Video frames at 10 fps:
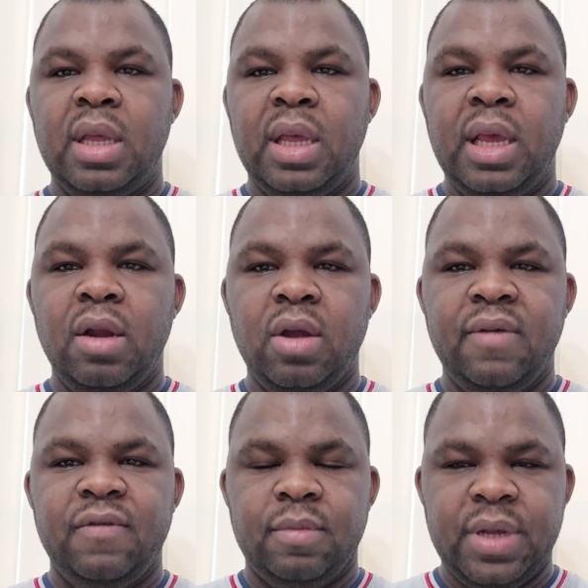Hello,
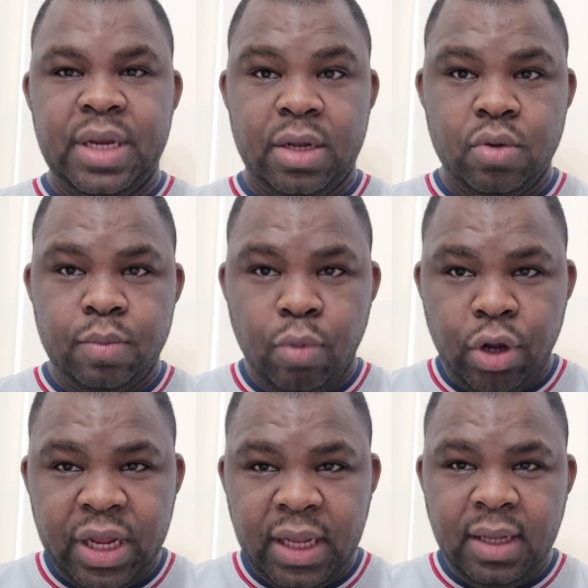everybody. Good
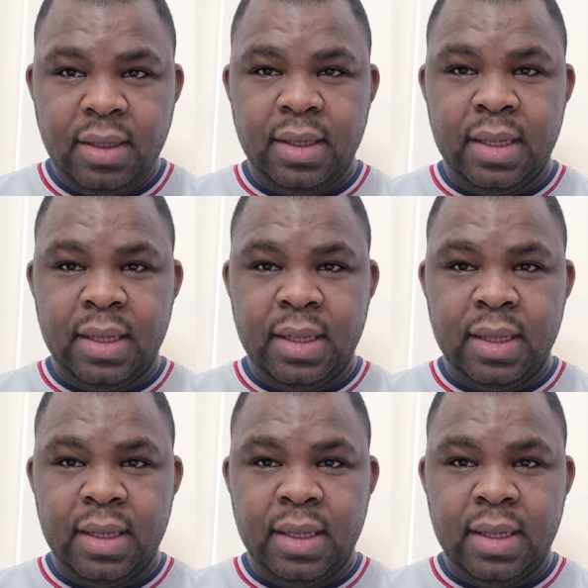morning.